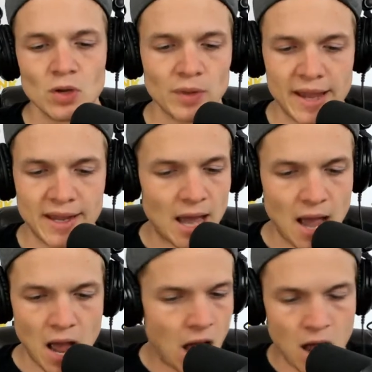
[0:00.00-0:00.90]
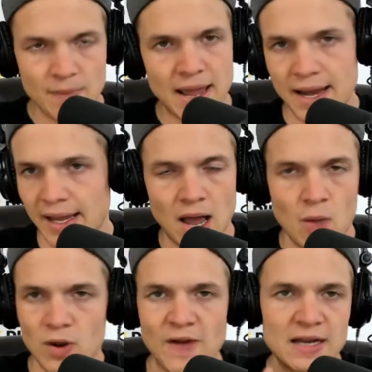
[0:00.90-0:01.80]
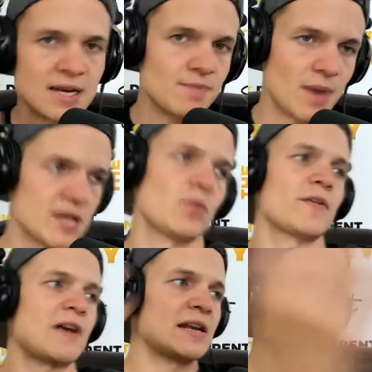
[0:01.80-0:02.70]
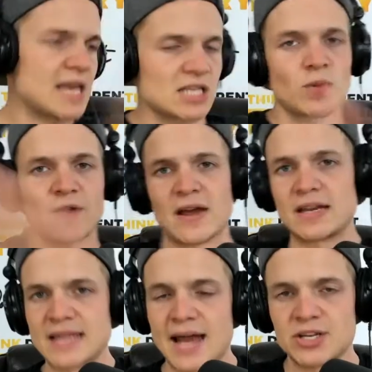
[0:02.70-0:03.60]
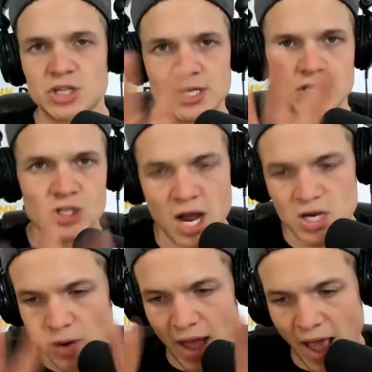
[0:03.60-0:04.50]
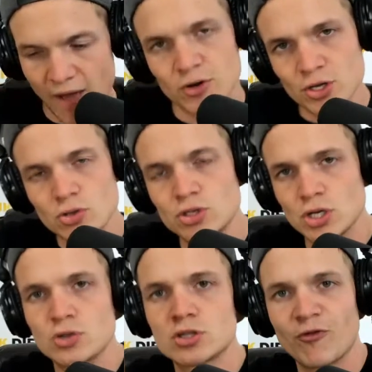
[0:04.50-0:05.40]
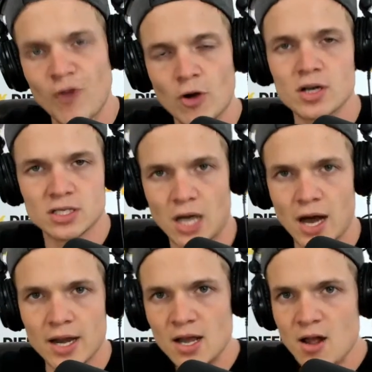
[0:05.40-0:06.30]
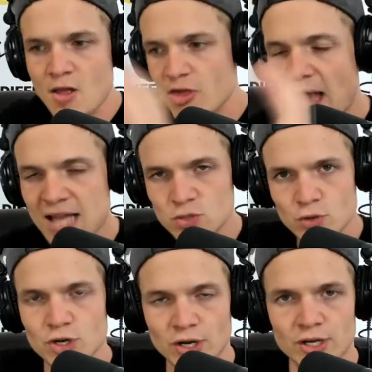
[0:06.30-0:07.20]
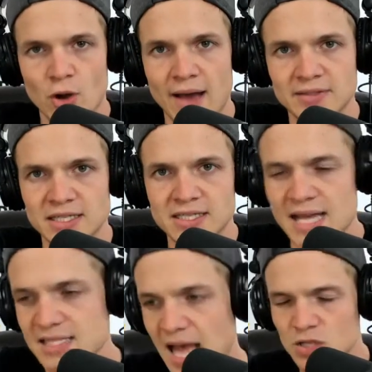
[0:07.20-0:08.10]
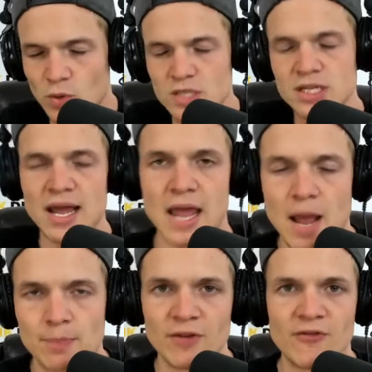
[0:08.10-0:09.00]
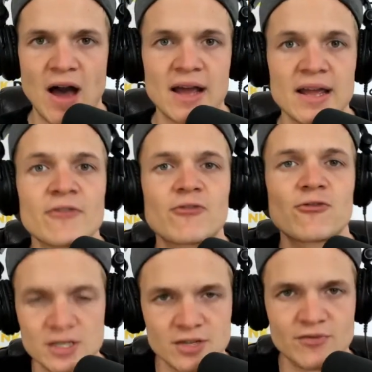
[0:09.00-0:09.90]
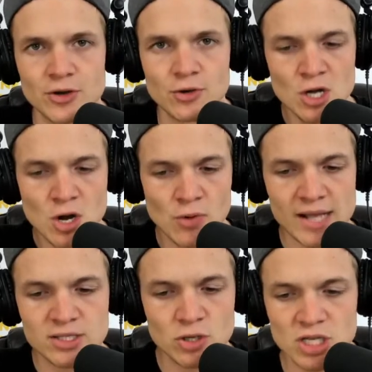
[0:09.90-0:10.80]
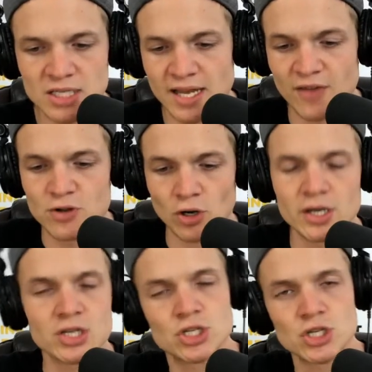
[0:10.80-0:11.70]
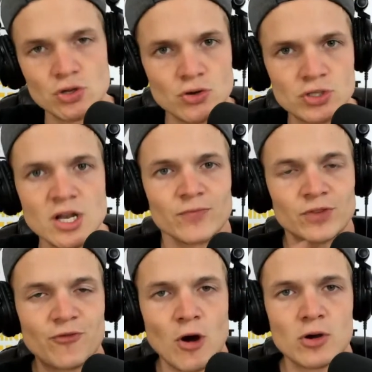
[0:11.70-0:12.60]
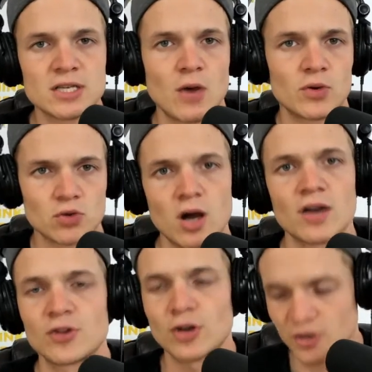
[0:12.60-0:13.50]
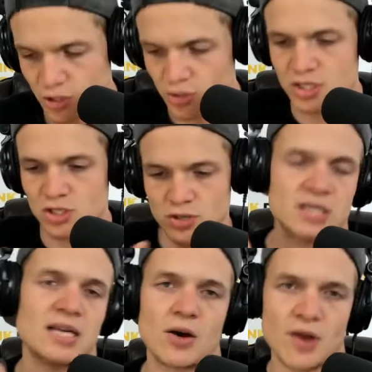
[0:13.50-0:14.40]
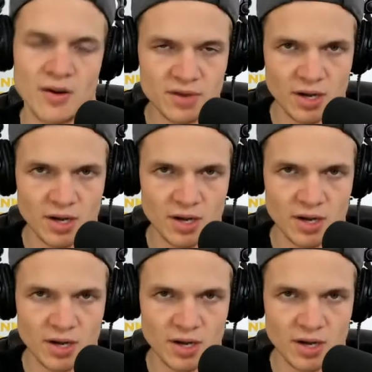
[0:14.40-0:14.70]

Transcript: like, oh man, like, what if I need money? What if I need this? What if I need that? And she said, Josh, whatever you choose to focus on, that's where you're going to go have success. That is what is going to amplify in front of you, right? And so she's like, if you're going to choose to focus on what's wrong, if you're going to choose to stress out and,